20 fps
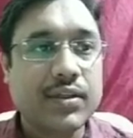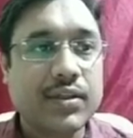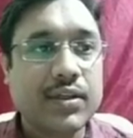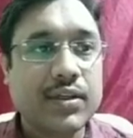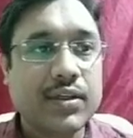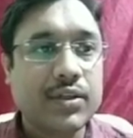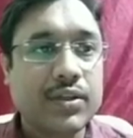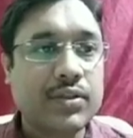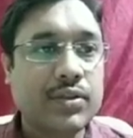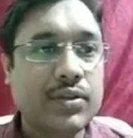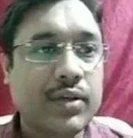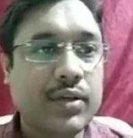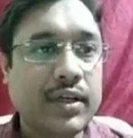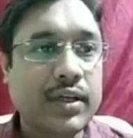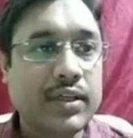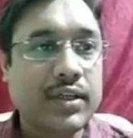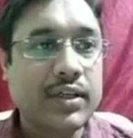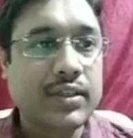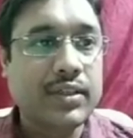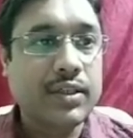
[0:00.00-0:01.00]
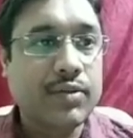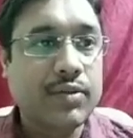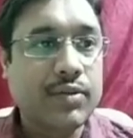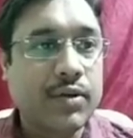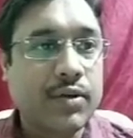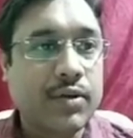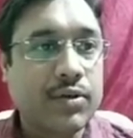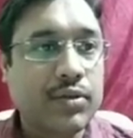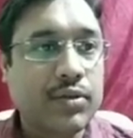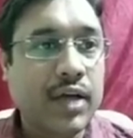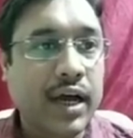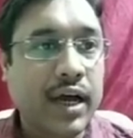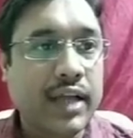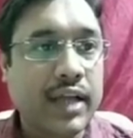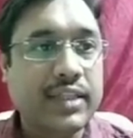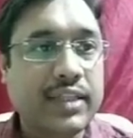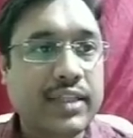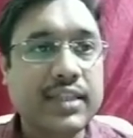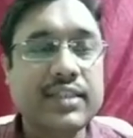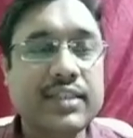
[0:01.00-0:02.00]
So it is equal to the
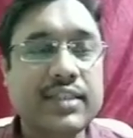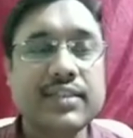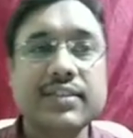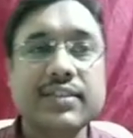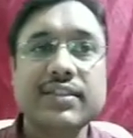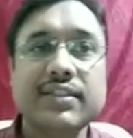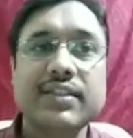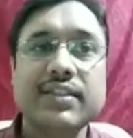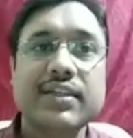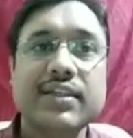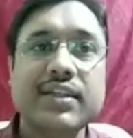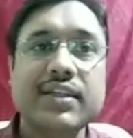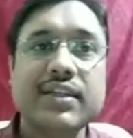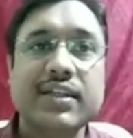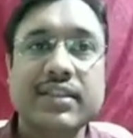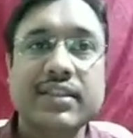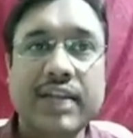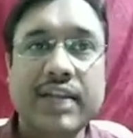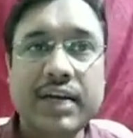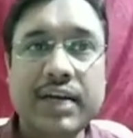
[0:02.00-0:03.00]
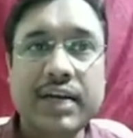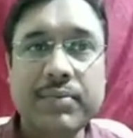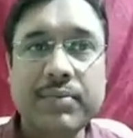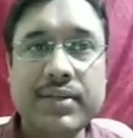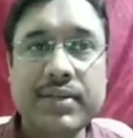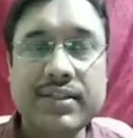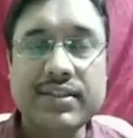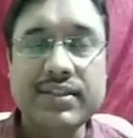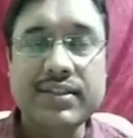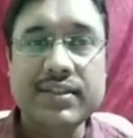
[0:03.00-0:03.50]
RHS. That means